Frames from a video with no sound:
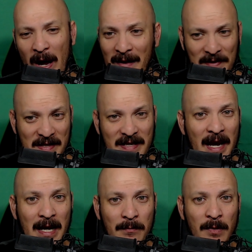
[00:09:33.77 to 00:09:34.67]
the
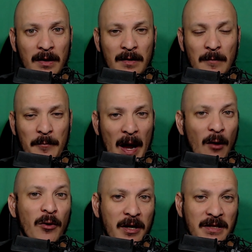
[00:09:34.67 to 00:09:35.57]
same
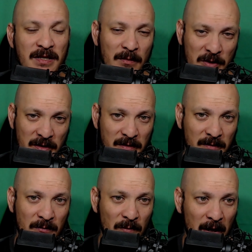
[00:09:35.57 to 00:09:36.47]
power consumption,
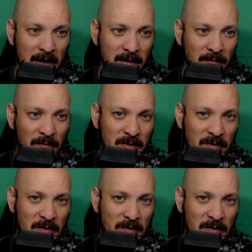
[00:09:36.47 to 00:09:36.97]
right?